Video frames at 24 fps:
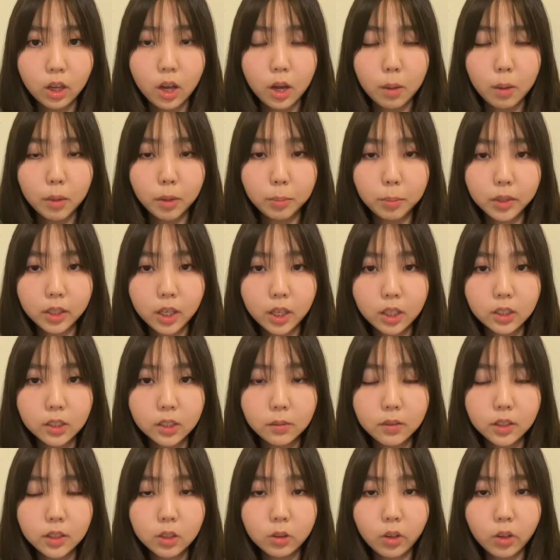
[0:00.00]
But because of
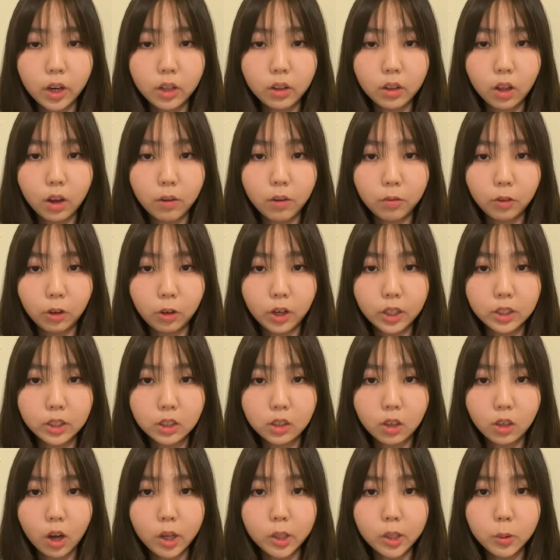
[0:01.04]
his great love for us,
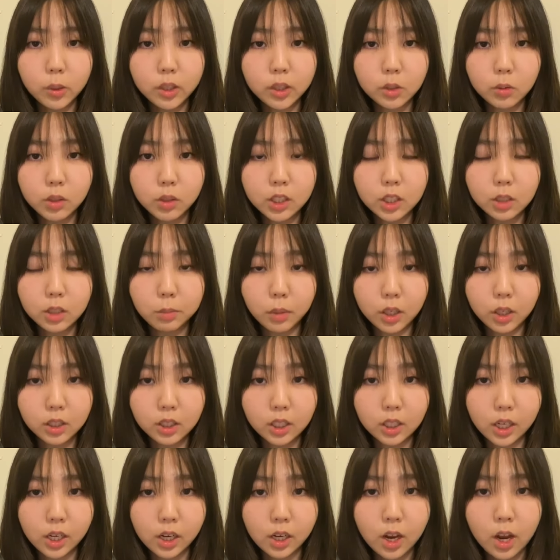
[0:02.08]
God, who is rich in
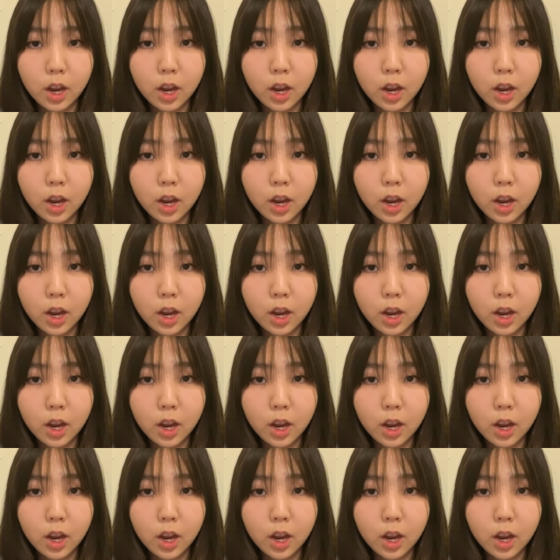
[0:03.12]
mercy,